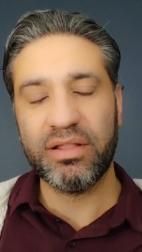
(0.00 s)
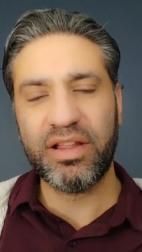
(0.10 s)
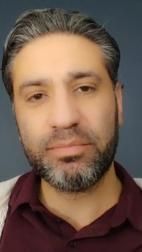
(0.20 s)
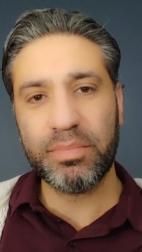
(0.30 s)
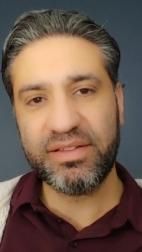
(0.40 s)

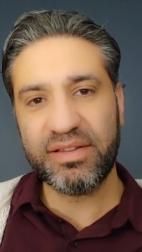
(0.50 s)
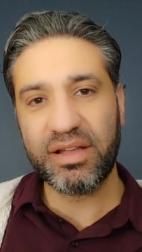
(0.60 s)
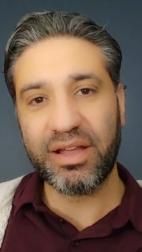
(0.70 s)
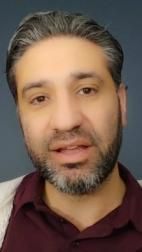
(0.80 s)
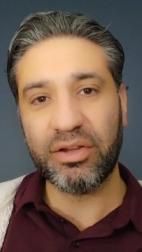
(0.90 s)
That
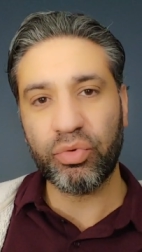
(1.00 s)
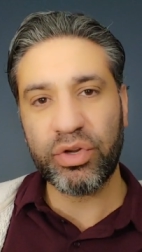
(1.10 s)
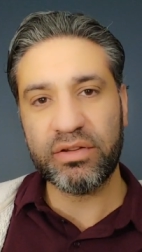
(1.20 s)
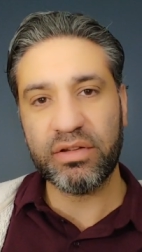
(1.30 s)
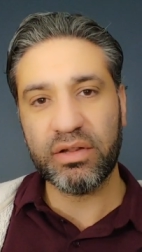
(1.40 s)
missing
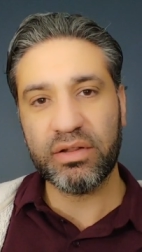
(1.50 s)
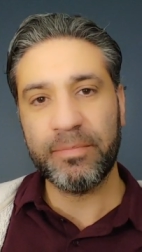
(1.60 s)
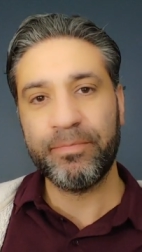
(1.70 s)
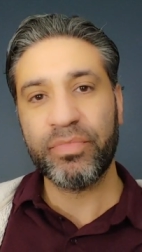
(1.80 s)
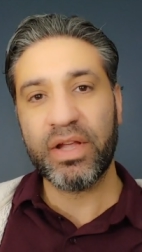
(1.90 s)
ingredient
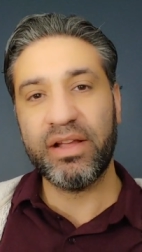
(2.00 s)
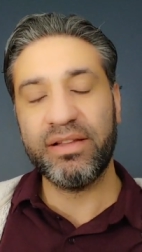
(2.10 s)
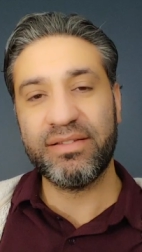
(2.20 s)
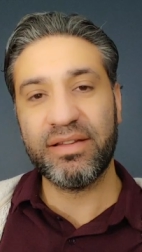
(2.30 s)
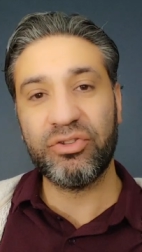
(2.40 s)

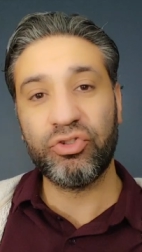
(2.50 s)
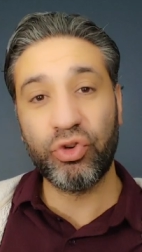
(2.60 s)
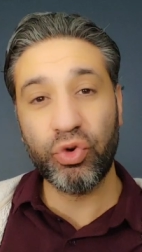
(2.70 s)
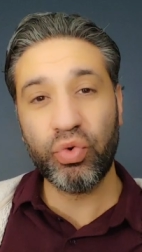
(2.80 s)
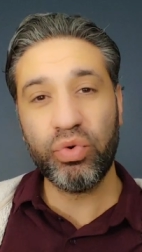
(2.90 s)
is a
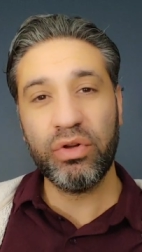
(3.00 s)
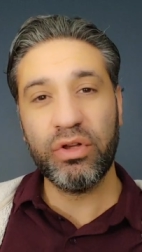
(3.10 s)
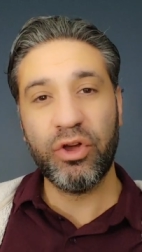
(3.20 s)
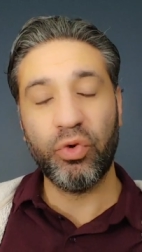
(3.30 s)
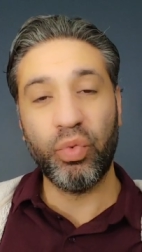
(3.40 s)
true
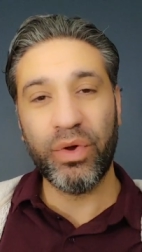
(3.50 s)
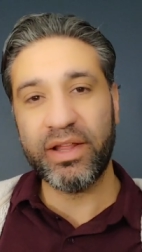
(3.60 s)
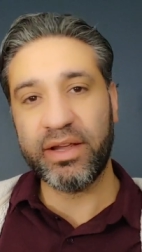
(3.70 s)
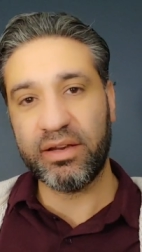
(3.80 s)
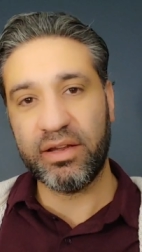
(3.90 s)

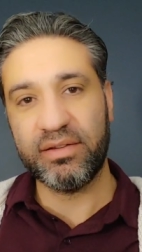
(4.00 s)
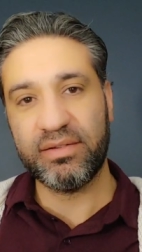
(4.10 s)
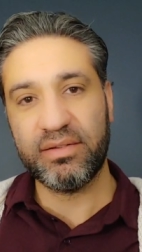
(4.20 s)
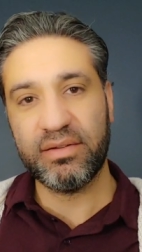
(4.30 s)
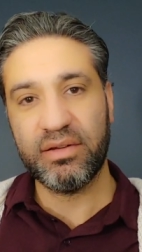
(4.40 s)

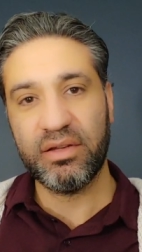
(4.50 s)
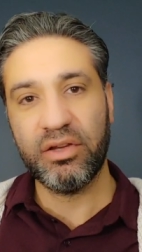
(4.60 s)
willingness